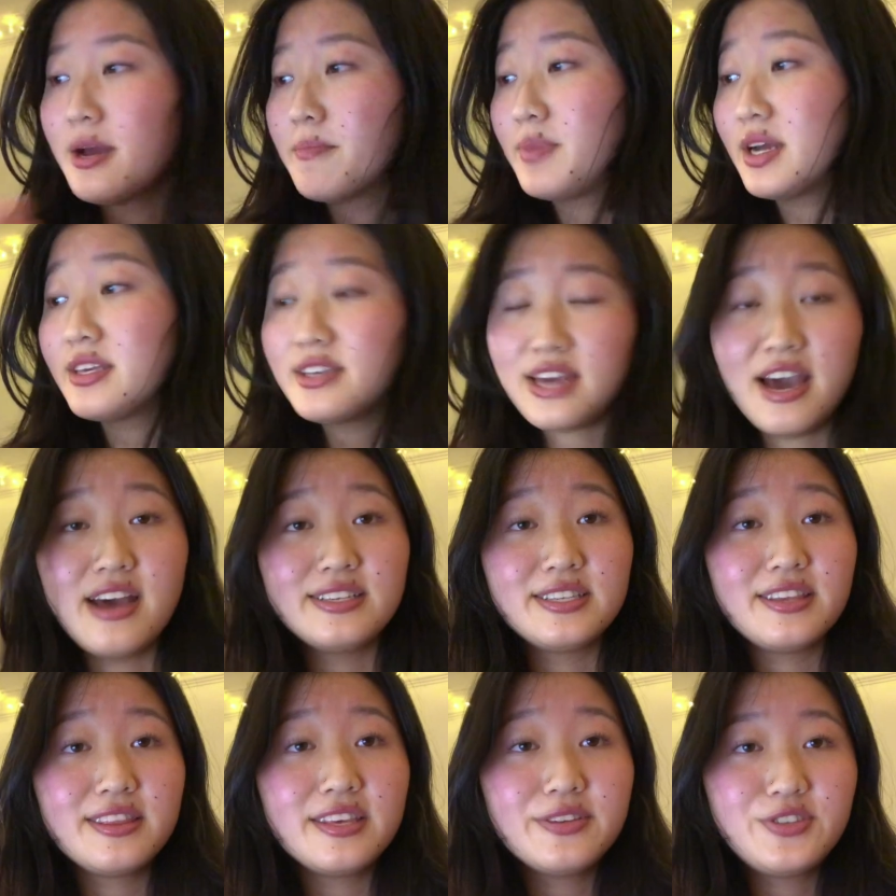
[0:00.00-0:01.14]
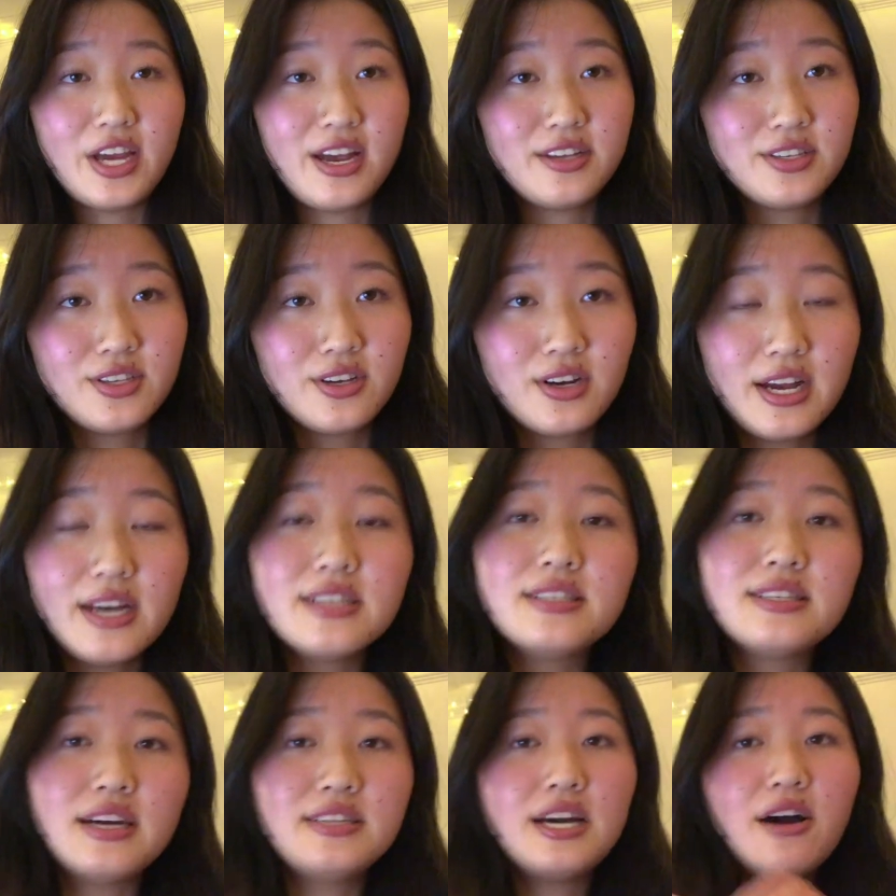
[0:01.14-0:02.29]
But yes, the Chancellor has
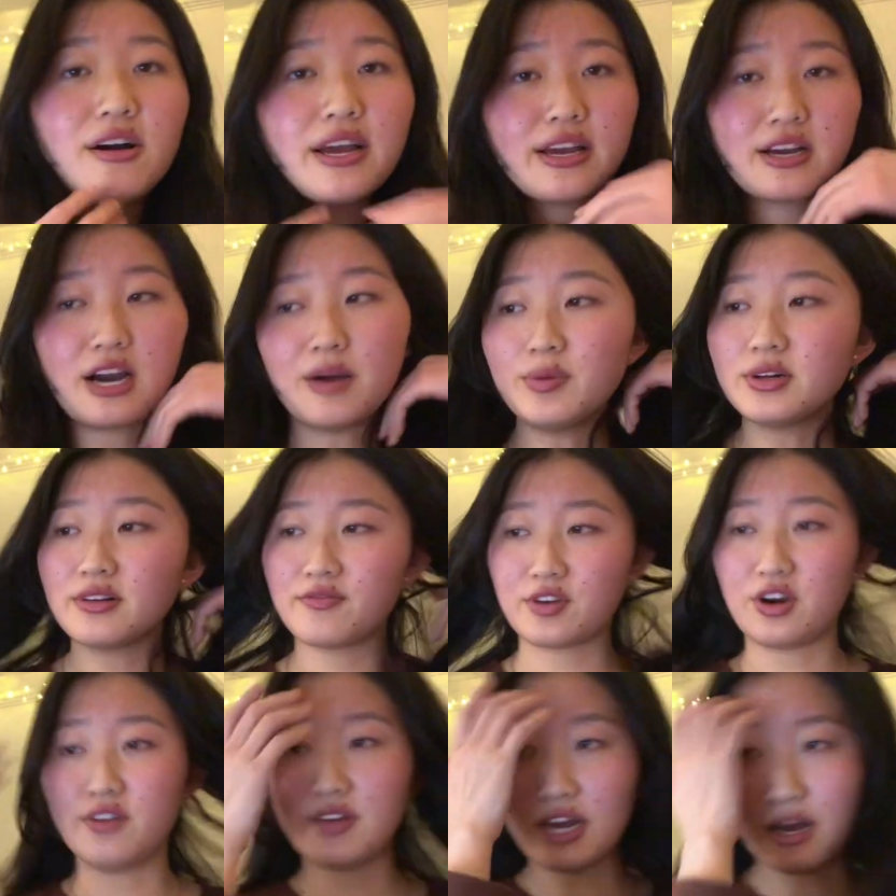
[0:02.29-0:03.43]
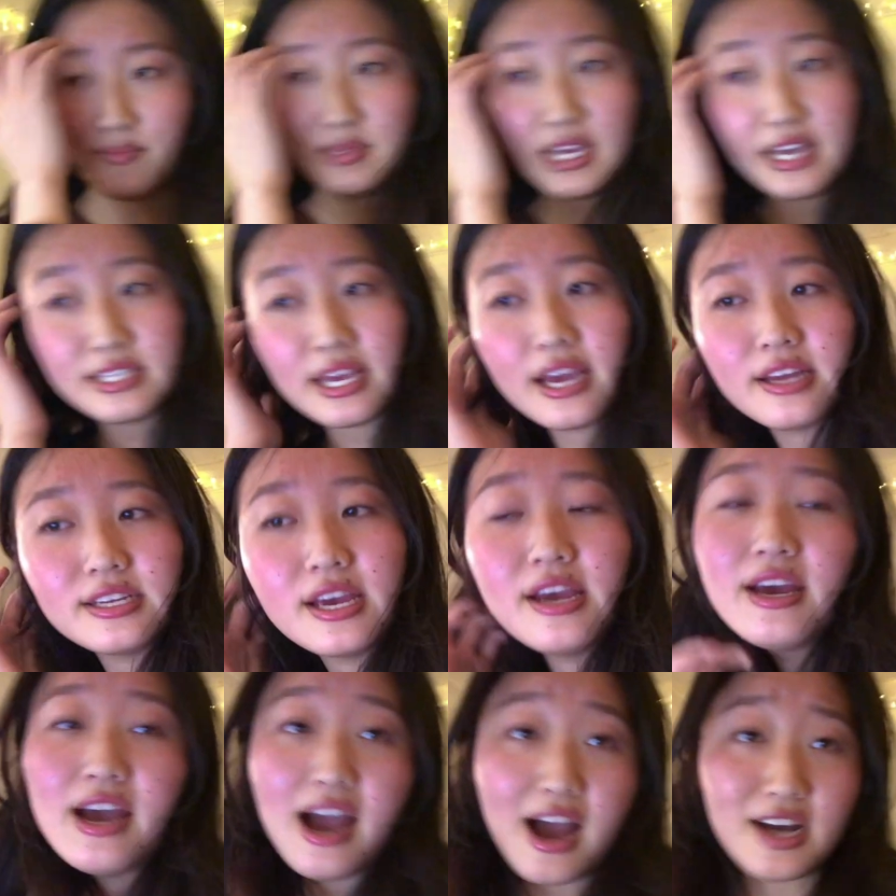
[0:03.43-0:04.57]
sent out a couple of COVID updates, and
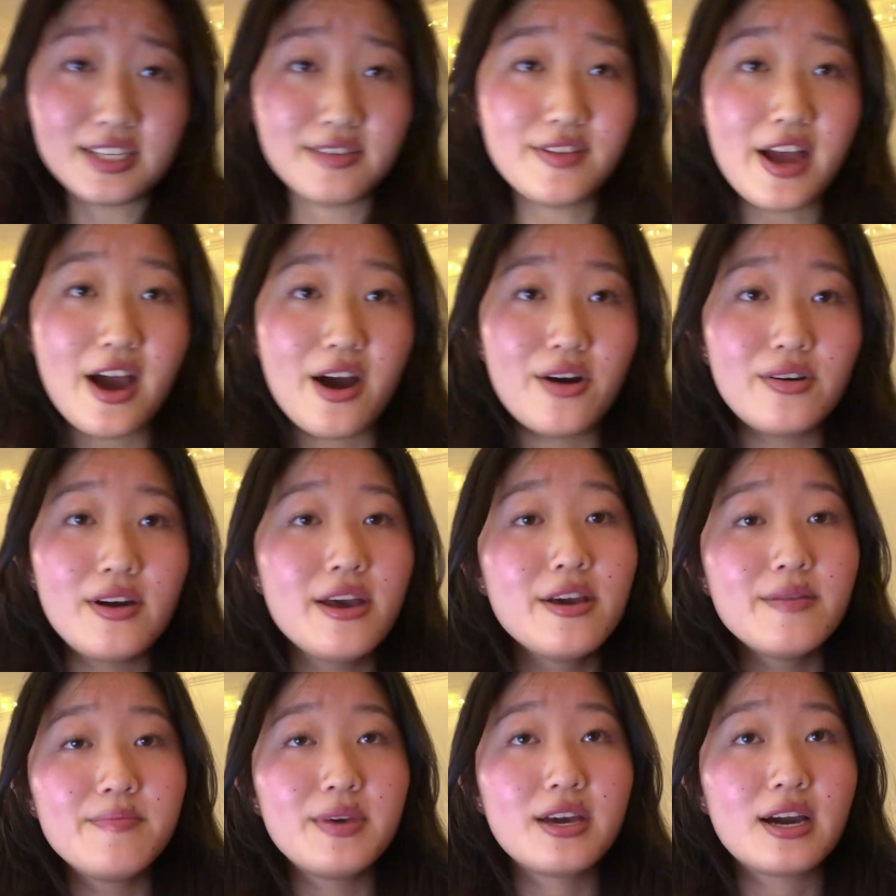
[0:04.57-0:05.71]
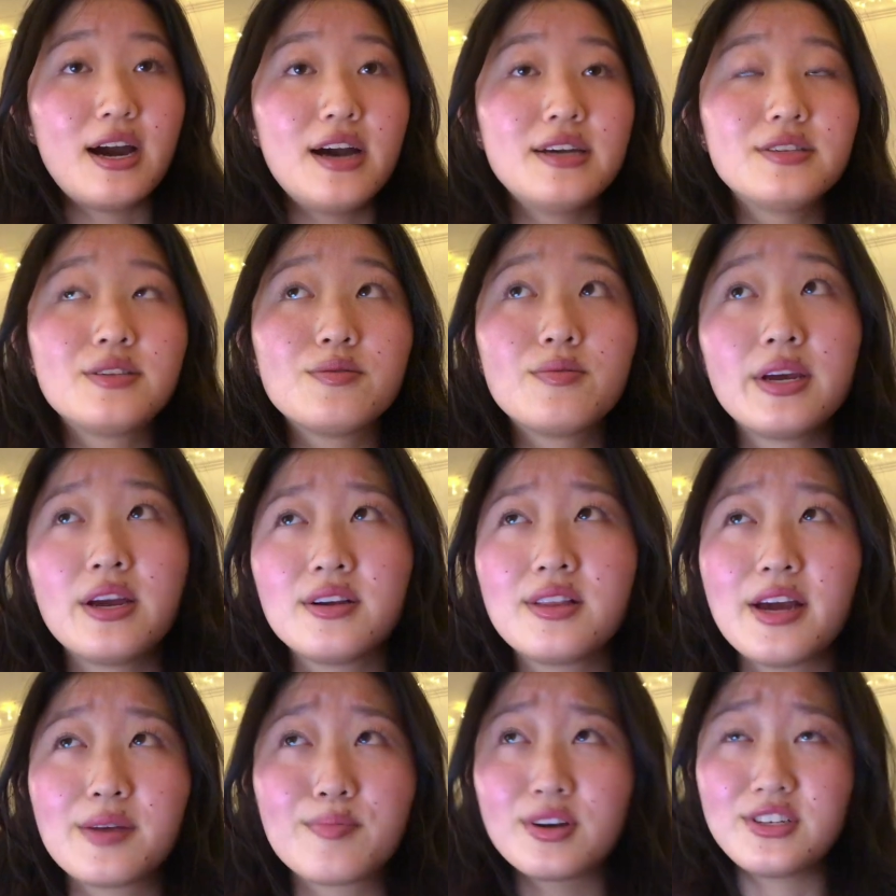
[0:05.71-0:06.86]
as of now, because we are
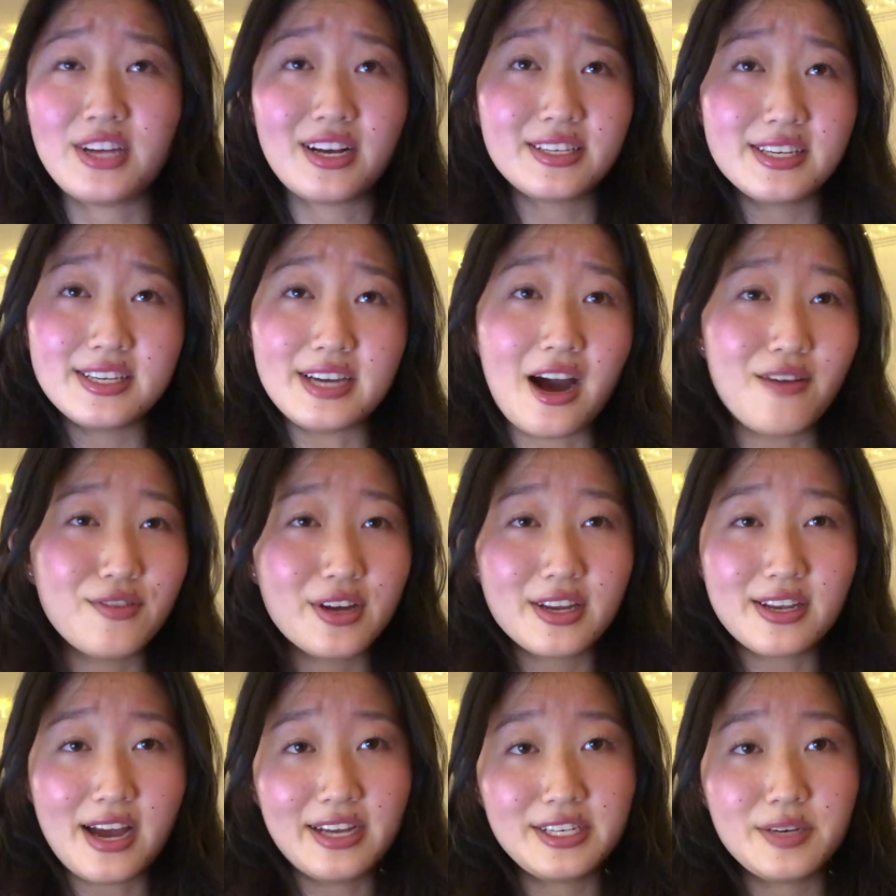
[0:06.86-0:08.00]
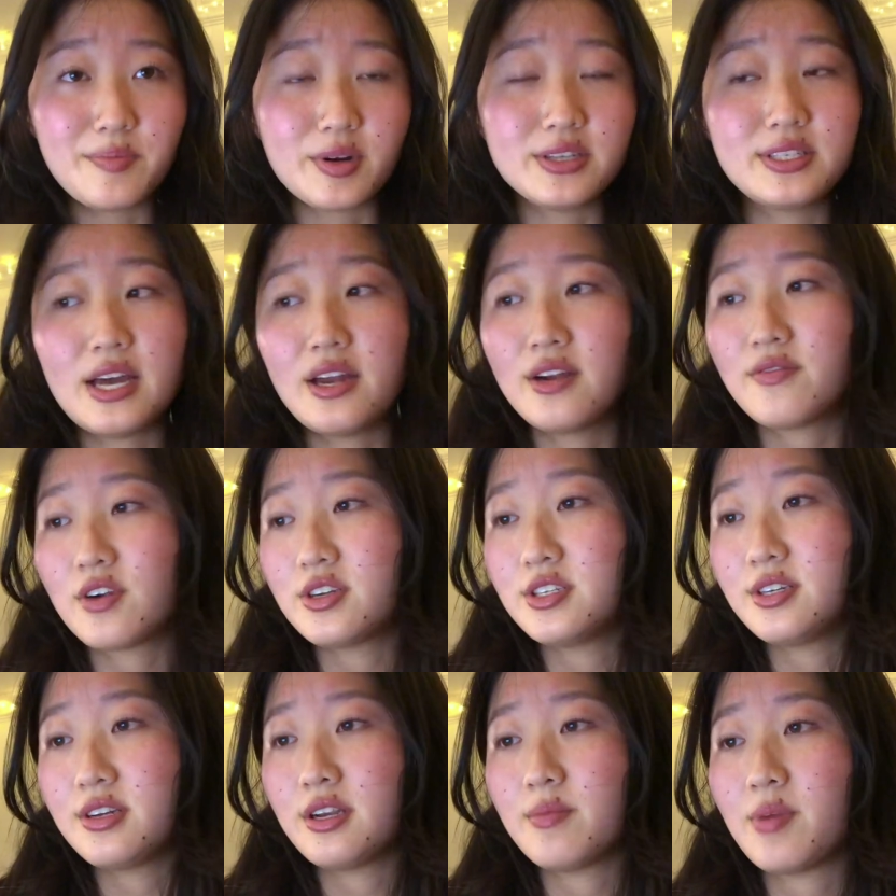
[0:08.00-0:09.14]
like projected to have like 90% of our
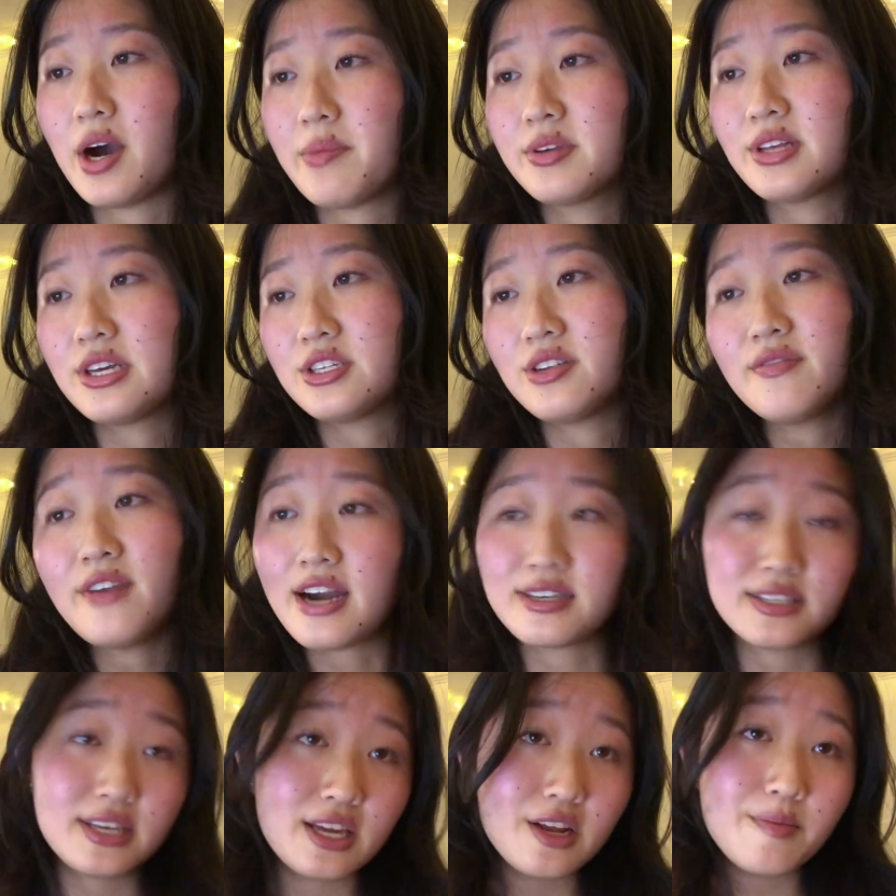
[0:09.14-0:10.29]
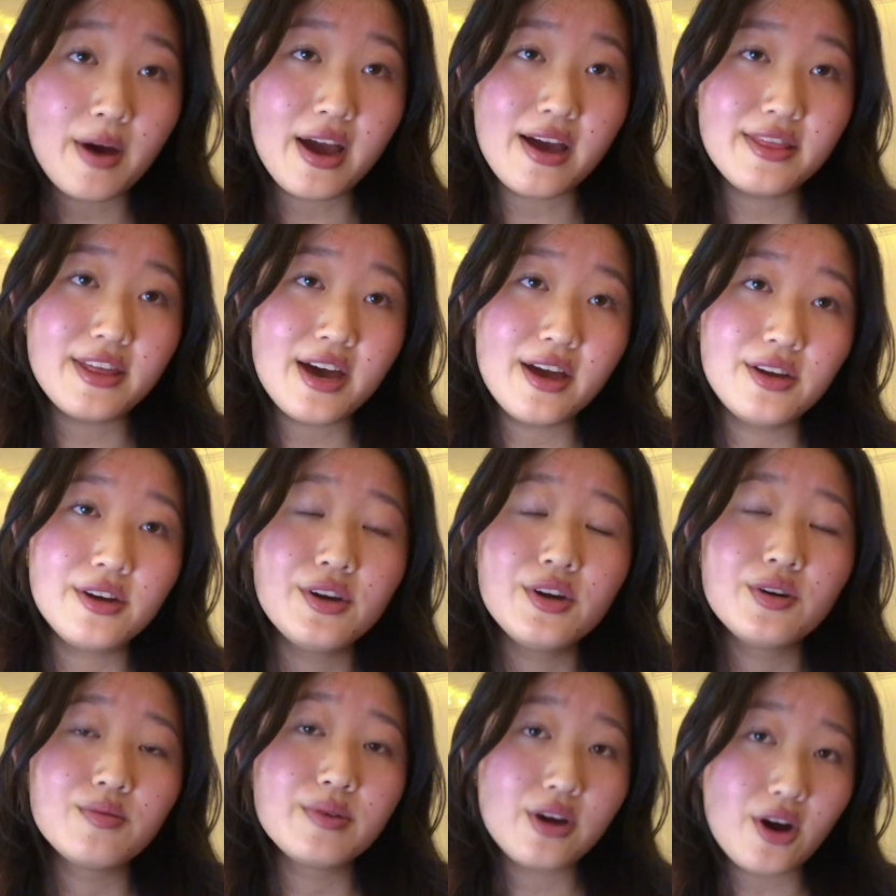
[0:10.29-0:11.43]
student population vaccinated by then,
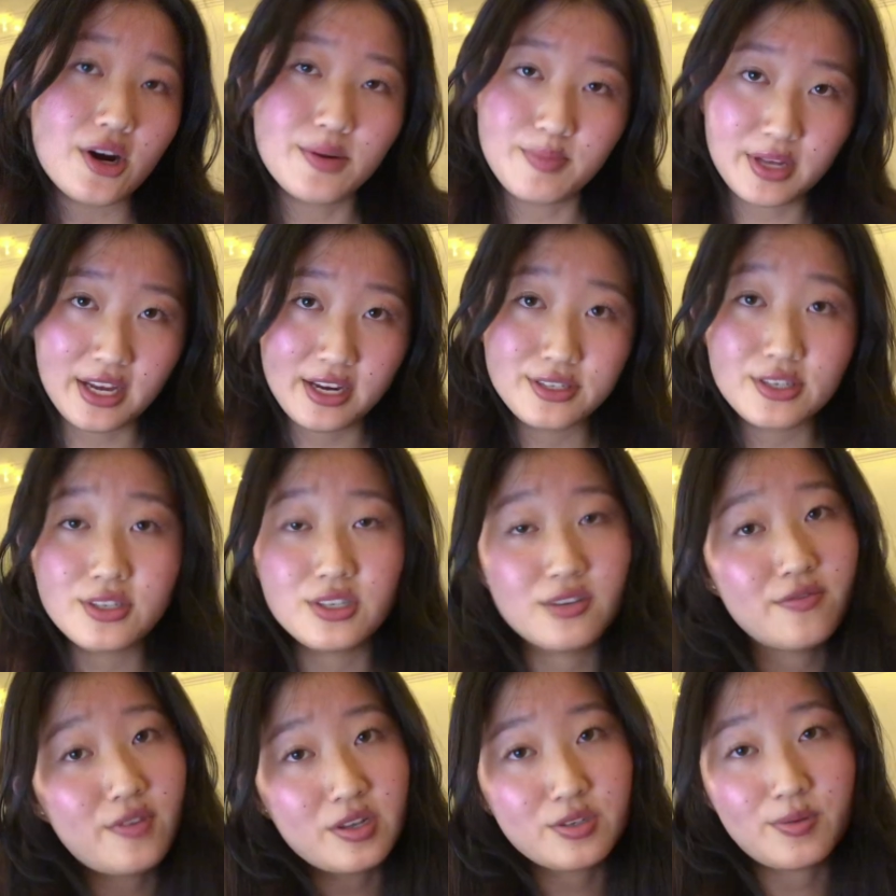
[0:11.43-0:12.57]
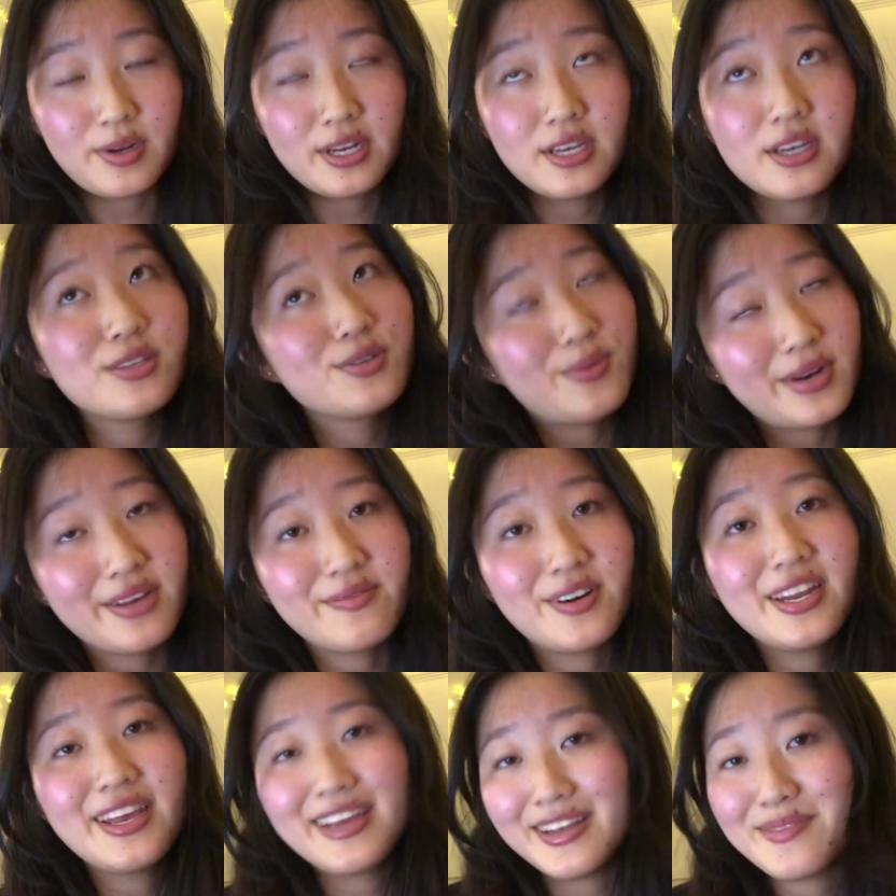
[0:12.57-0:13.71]
we are planning to do fall 2021
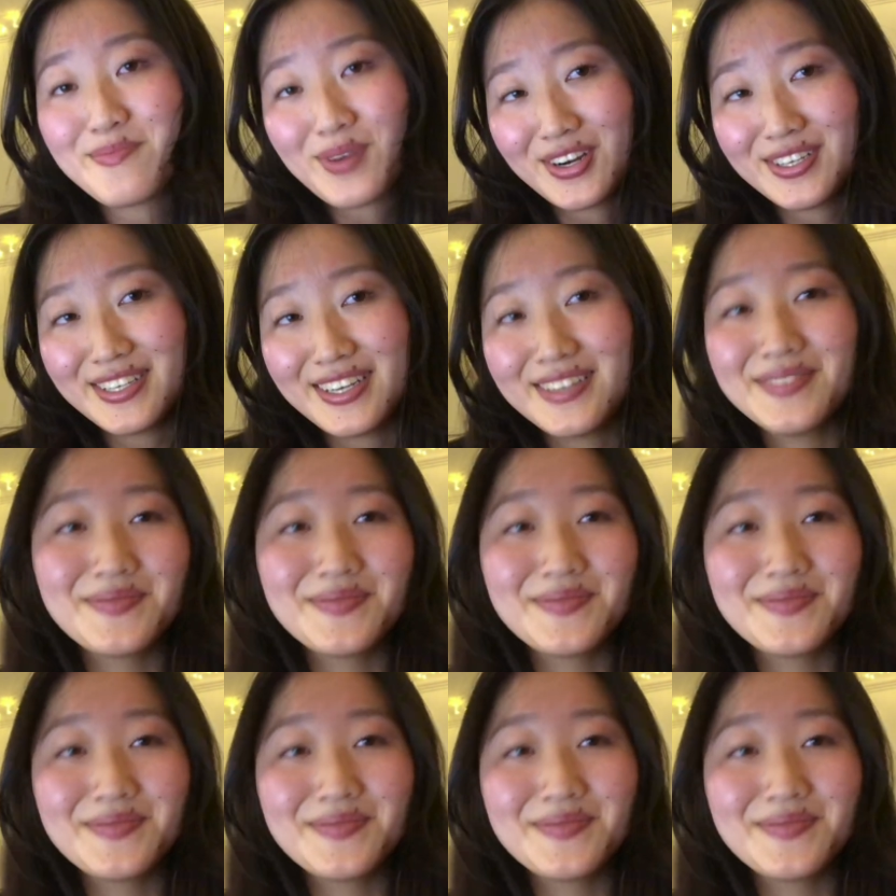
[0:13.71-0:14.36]
in person.